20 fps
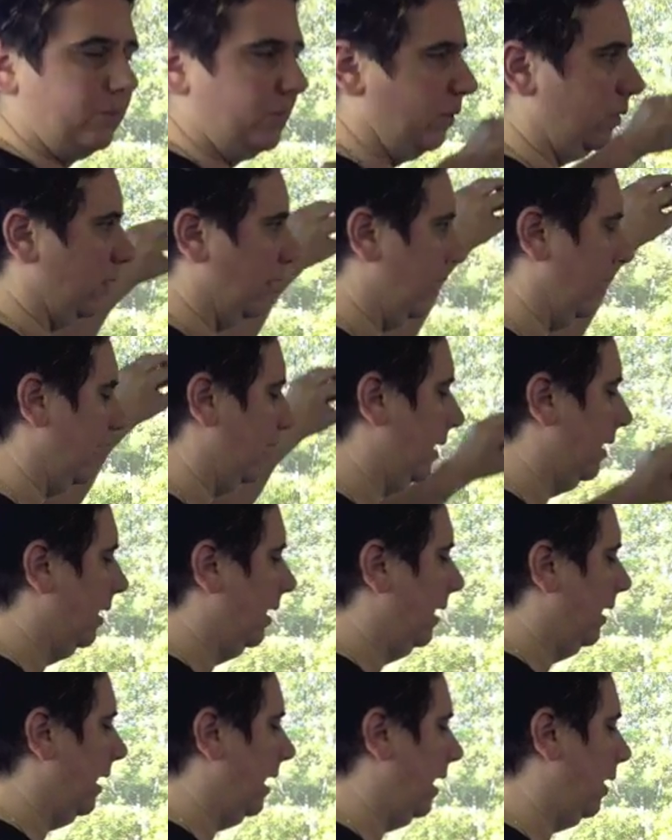Okay?
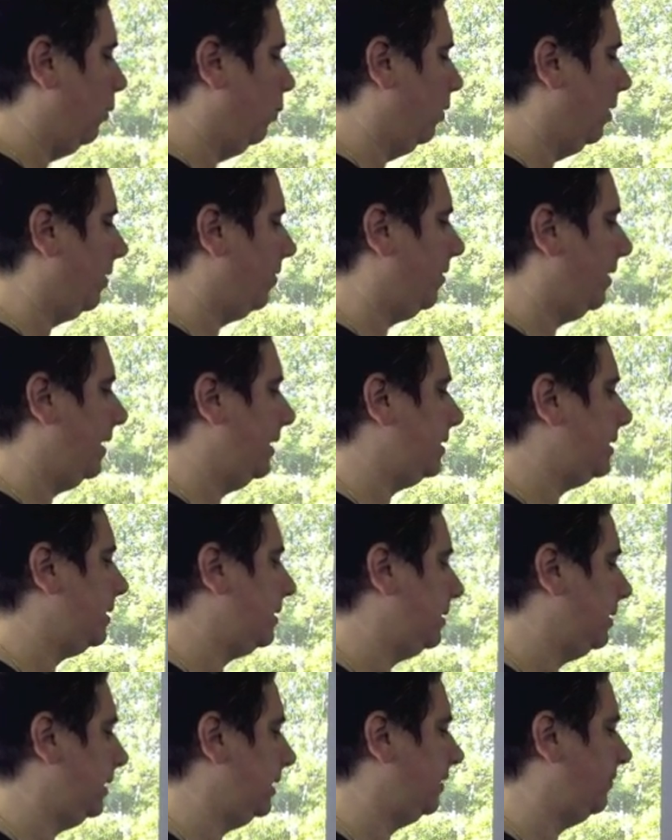And with
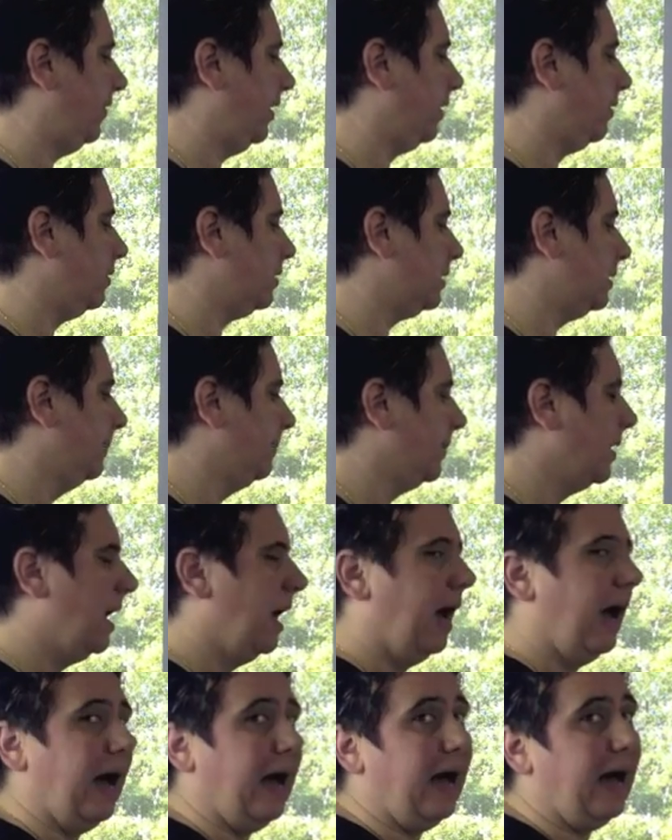these figures,
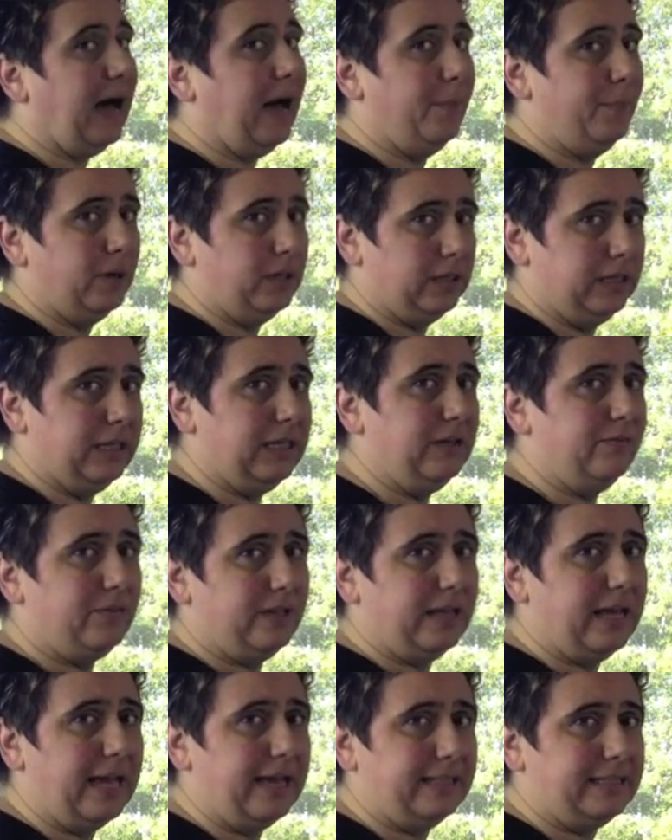I believe
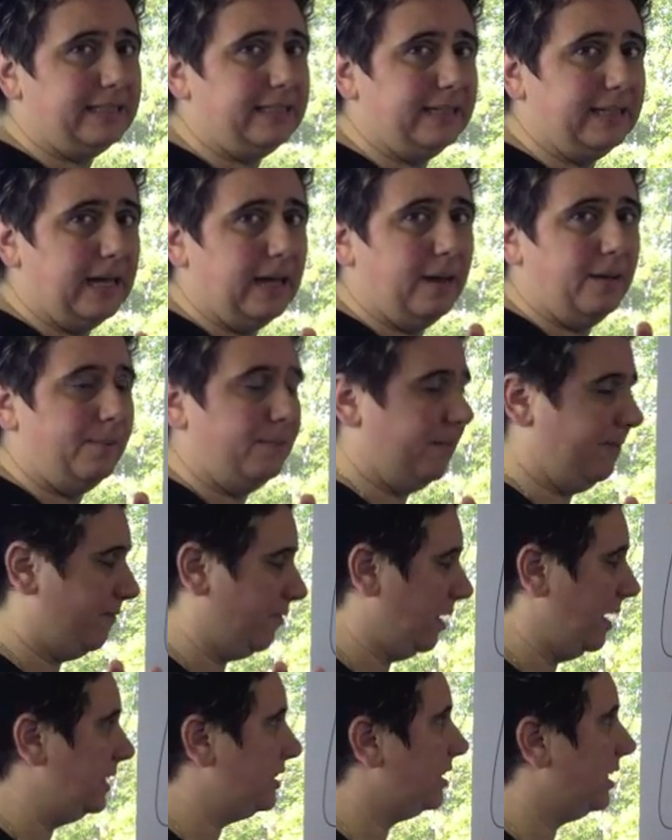the ATM
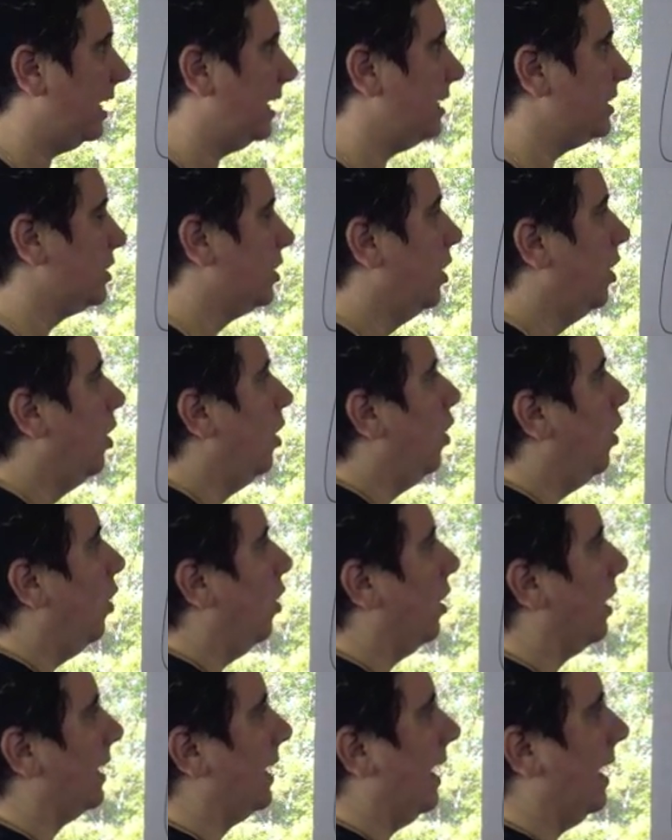franchise
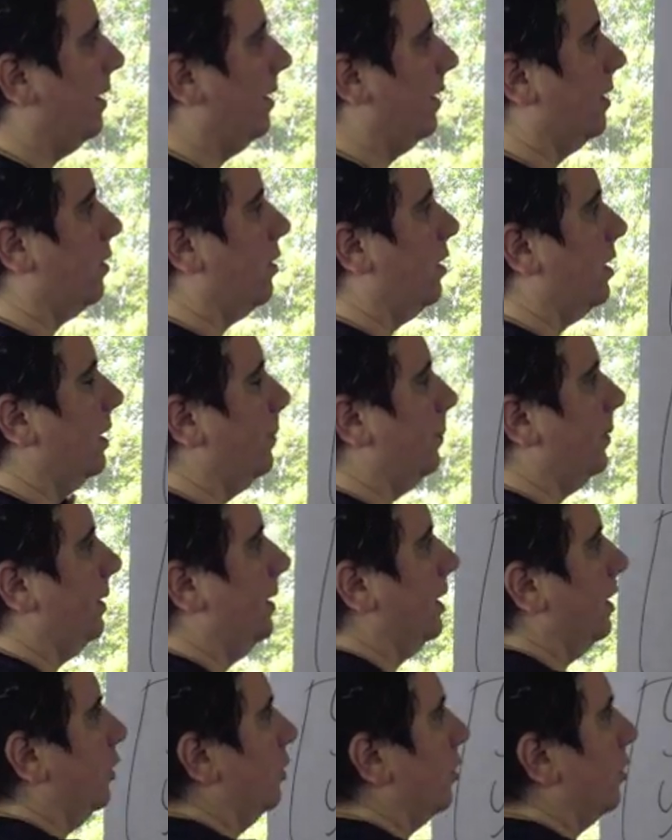are counting on it being